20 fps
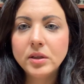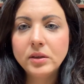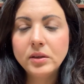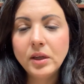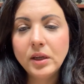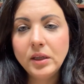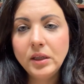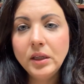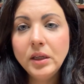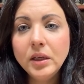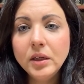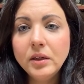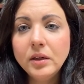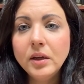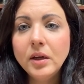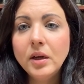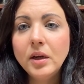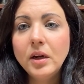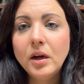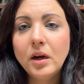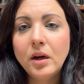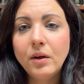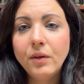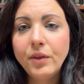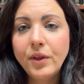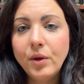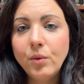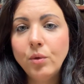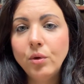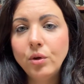that they need,
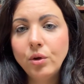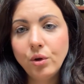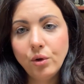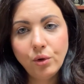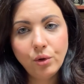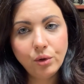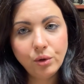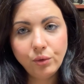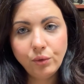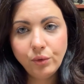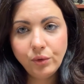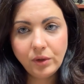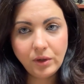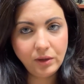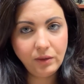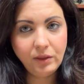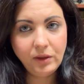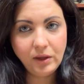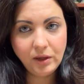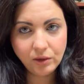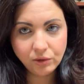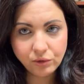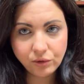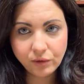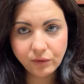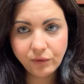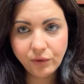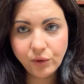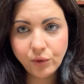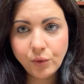they will conclude the
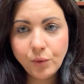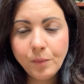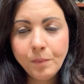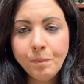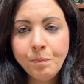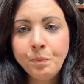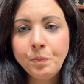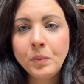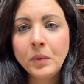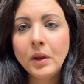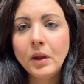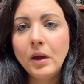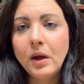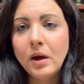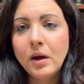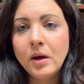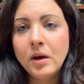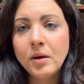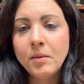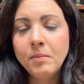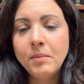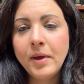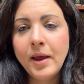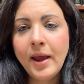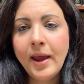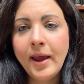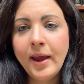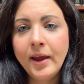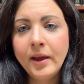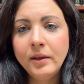interview.
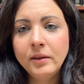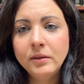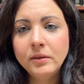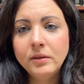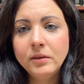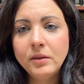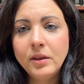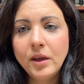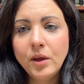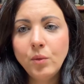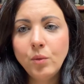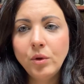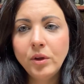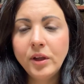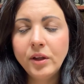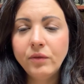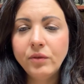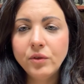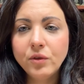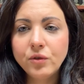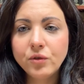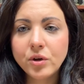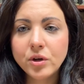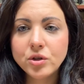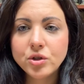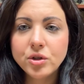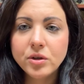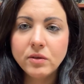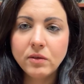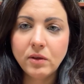And they will give
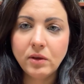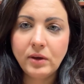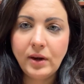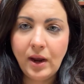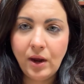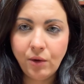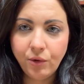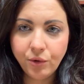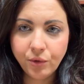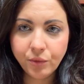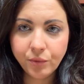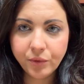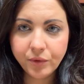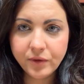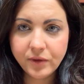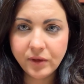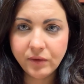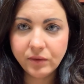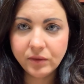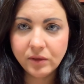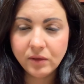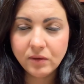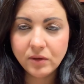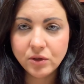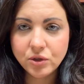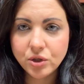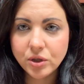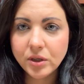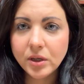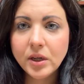instructions on how you'll receive a
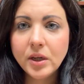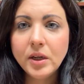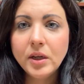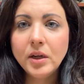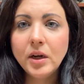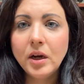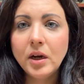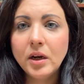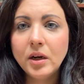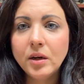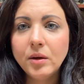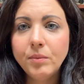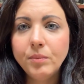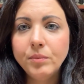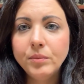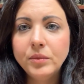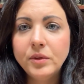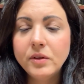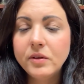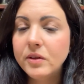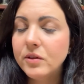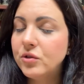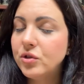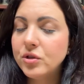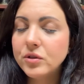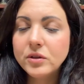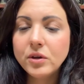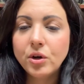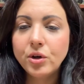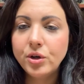decision.
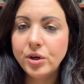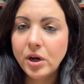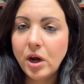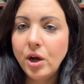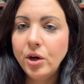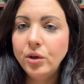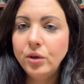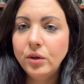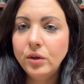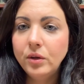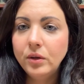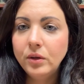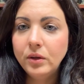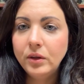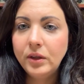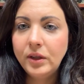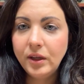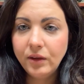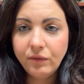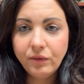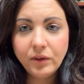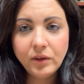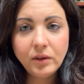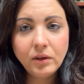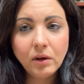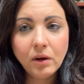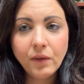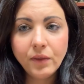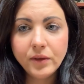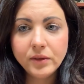Decisions are not
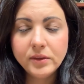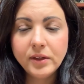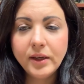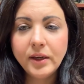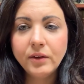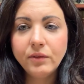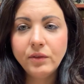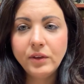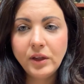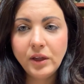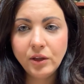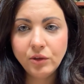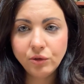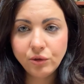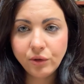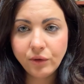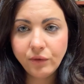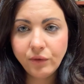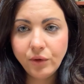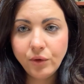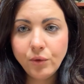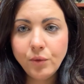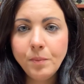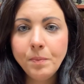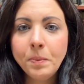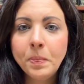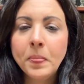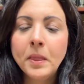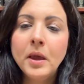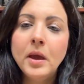given on the day of the interview,
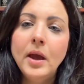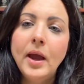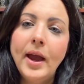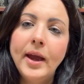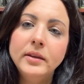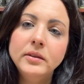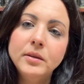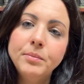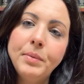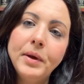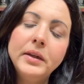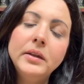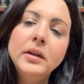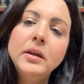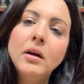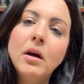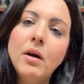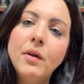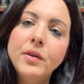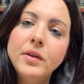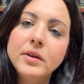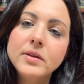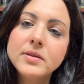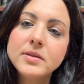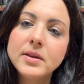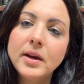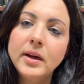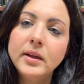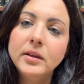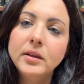and depending on the
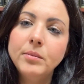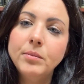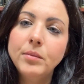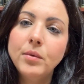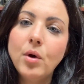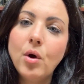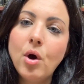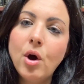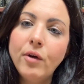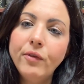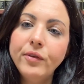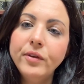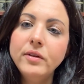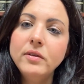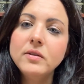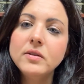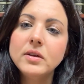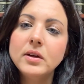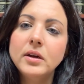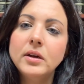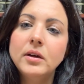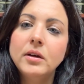asylum office,